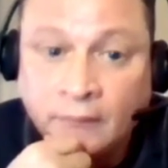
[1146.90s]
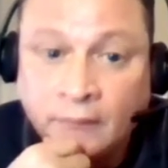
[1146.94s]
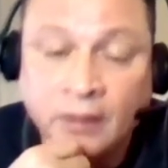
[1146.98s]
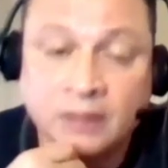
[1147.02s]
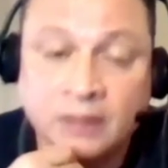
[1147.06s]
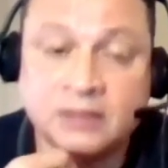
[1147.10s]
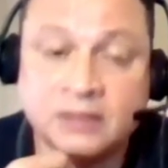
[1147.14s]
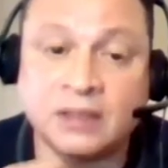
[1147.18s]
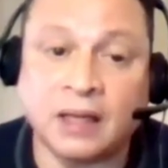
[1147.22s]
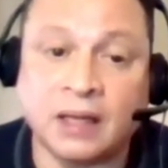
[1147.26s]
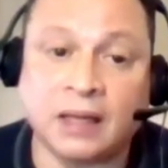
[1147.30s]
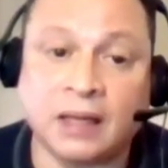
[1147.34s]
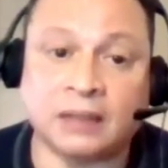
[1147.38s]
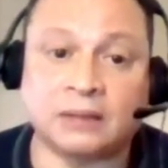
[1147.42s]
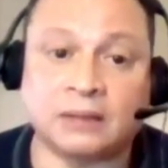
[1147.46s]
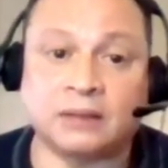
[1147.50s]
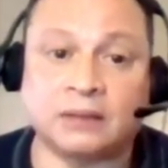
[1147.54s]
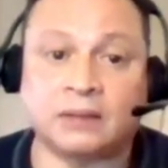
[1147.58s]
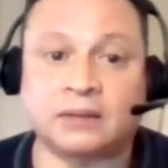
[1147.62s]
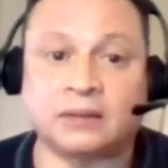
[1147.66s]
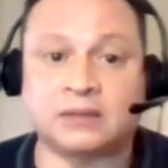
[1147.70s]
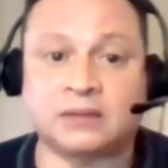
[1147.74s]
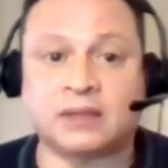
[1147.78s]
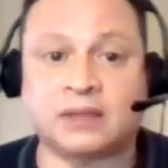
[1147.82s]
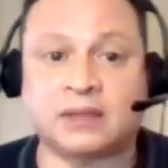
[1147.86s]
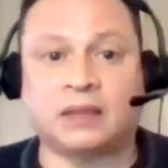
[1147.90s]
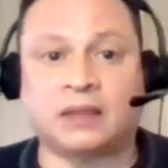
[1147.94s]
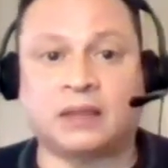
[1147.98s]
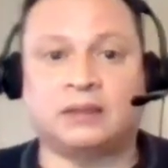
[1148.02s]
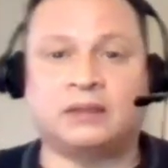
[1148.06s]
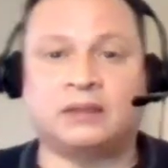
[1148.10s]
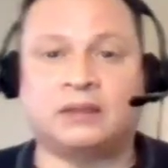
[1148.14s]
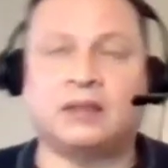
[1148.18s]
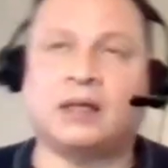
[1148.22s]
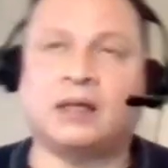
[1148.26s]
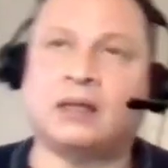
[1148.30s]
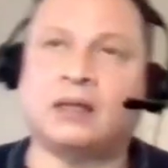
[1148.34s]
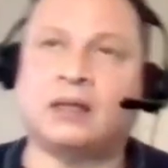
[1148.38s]
Exactly, exactly.
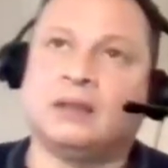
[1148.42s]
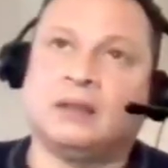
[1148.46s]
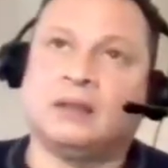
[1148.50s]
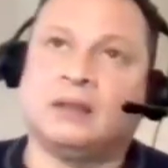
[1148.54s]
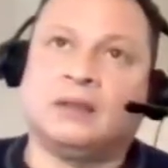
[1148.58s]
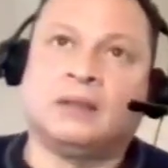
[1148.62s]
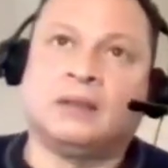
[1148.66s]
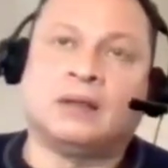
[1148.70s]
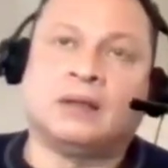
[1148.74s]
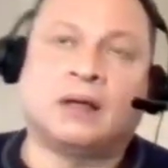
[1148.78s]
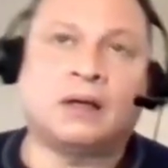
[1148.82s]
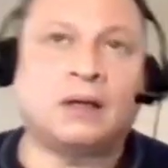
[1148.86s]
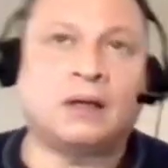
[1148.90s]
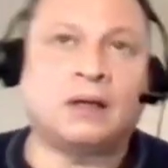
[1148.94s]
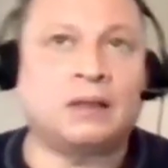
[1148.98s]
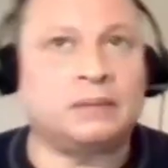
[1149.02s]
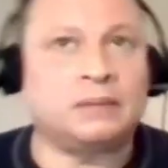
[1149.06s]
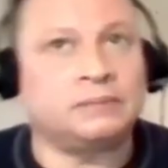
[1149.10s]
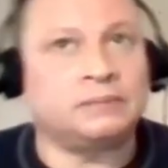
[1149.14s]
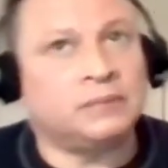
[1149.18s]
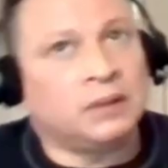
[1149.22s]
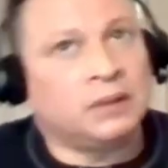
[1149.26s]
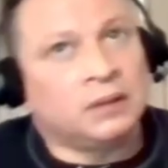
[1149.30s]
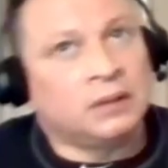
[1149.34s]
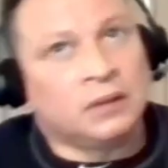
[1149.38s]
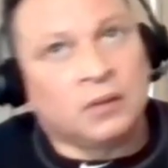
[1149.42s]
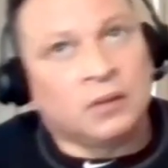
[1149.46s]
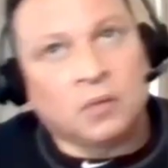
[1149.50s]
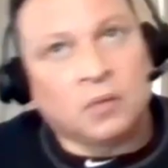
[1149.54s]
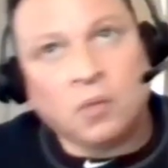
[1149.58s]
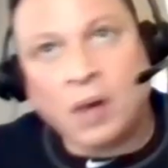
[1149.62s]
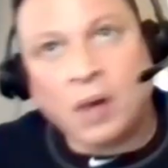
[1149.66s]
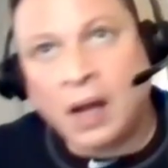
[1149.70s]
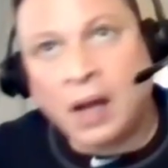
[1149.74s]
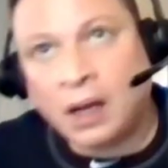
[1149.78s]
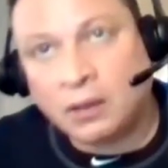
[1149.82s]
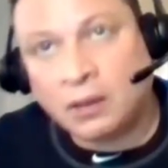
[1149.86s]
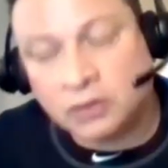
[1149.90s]
Yeah. Um,
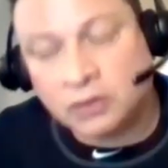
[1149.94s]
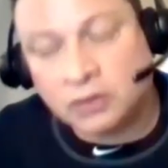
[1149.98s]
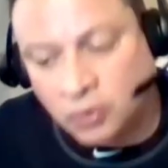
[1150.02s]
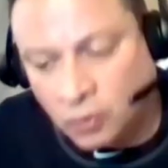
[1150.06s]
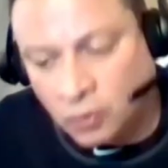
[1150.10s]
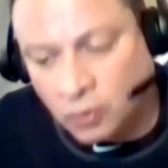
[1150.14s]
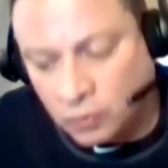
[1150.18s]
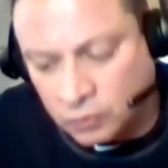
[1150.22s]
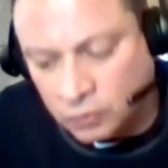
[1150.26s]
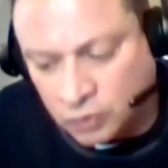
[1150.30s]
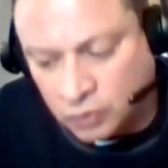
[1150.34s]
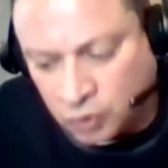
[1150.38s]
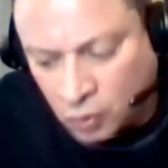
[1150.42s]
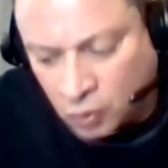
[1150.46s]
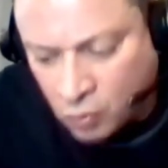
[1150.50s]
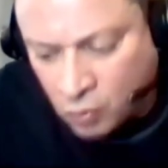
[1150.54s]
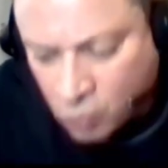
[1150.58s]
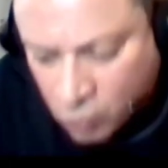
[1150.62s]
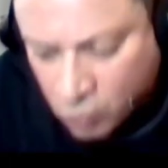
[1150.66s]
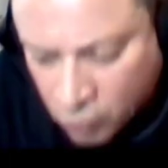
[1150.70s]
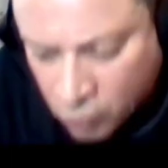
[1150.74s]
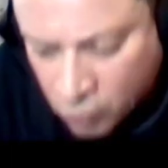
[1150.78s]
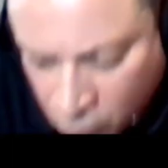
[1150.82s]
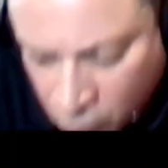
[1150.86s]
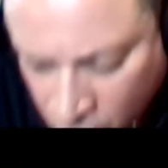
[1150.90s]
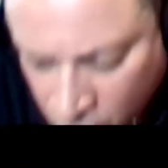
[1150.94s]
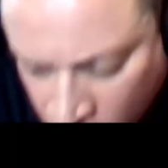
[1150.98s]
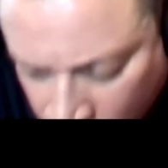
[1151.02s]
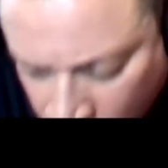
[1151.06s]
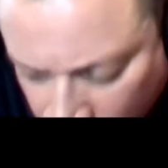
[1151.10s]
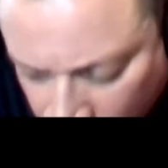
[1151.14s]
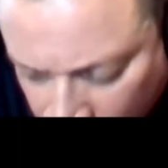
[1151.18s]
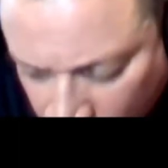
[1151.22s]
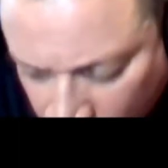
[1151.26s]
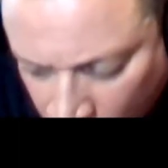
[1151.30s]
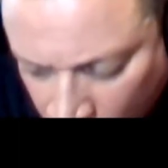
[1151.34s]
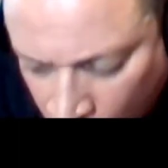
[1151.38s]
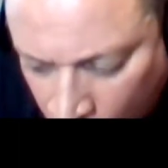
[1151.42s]
wow. So so
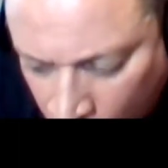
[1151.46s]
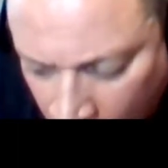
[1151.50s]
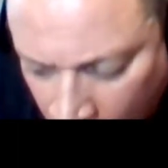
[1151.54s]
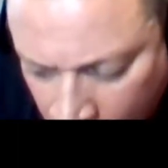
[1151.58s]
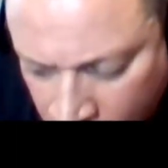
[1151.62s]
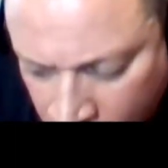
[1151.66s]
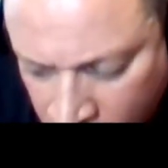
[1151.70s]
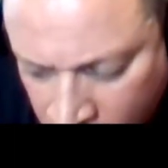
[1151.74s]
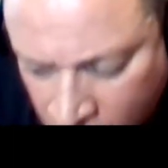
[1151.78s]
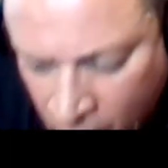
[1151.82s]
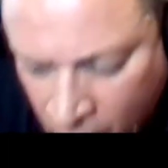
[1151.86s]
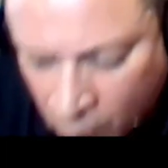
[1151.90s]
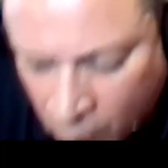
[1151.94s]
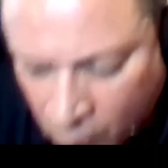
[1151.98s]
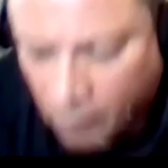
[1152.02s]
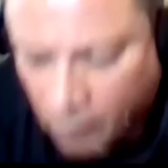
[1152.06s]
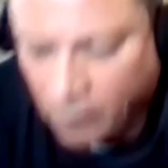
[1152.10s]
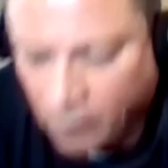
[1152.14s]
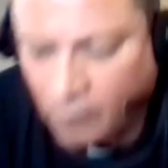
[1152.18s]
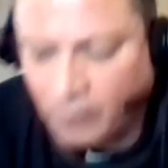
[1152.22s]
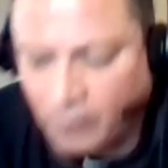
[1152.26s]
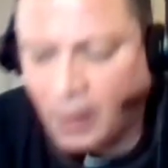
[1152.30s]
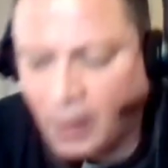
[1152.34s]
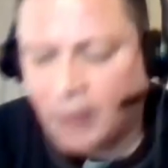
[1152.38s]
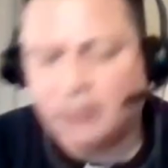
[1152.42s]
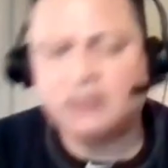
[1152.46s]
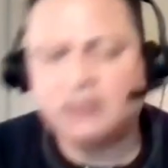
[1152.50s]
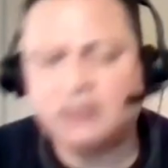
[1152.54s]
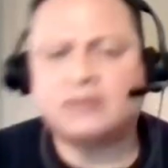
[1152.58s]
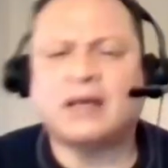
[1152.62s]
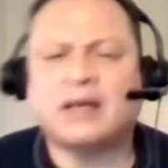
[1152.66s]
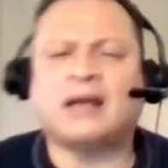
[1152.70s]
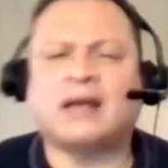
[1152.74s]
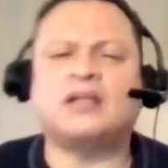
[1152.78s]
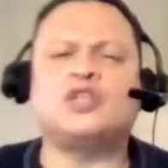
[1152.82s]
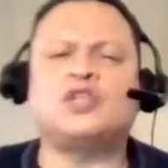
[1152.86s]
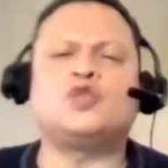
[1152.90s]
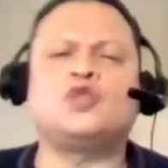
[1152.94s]
well how did
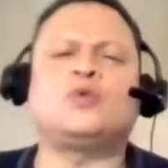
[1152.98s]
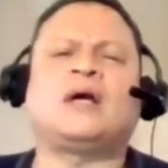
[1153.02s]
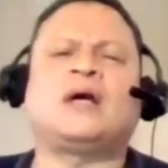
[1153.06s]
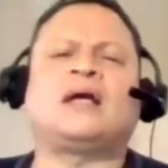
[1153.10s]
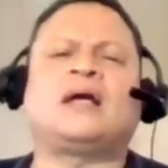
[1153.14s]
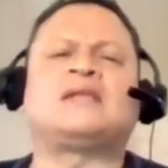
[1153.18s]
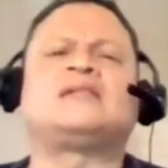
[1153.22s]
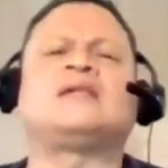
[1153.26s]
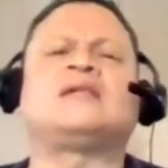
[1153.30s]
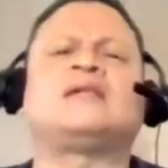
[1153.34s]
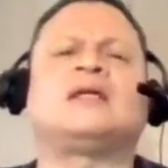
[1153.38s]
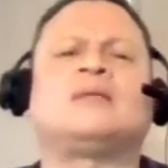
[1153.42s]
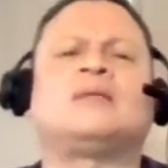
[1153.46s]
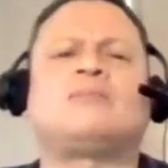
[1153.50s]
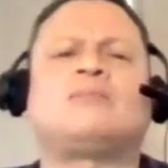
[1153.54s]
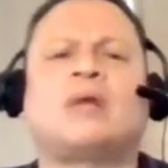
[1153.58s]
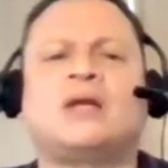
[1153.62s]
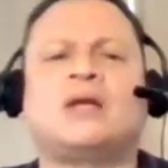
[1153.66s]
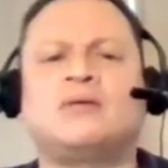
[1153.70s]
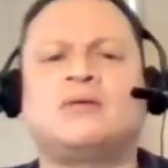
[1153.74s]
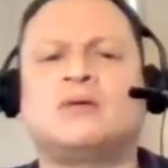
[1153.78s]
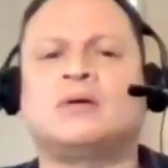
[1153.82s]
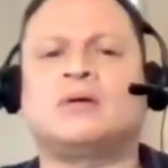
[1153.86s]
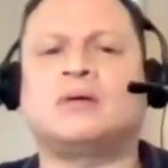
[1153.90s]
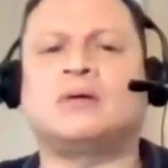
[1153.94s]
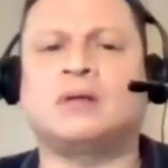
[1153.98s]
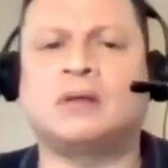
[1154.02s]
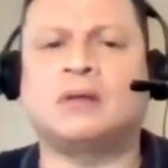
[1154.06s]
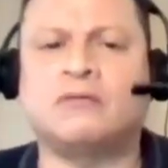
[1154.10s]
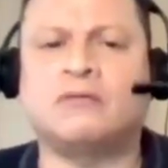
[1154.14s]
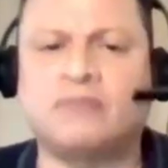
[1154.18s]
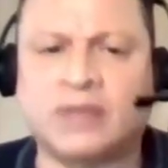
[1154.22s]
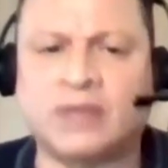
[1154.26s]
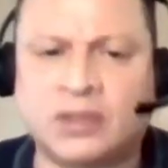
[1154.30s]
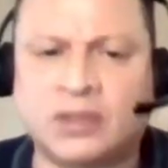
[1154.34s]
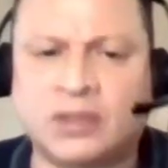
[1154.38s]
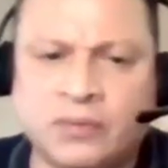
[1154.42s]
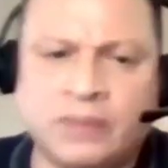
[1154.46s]
how did you guys celebrate your uh,
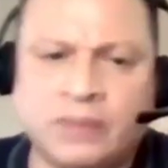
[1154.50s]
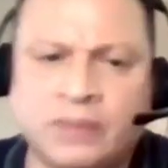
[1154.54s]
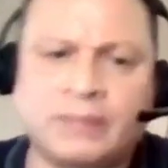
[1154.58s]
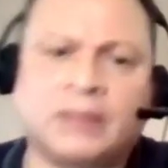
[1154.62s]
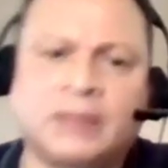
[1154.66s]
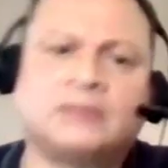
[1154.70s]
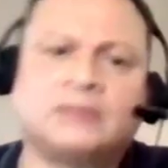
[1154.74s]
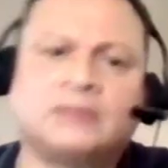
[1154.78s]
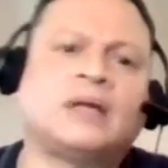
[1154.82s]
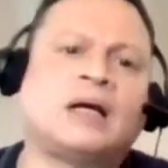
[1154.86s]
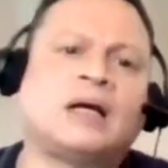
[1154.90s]
victory, man?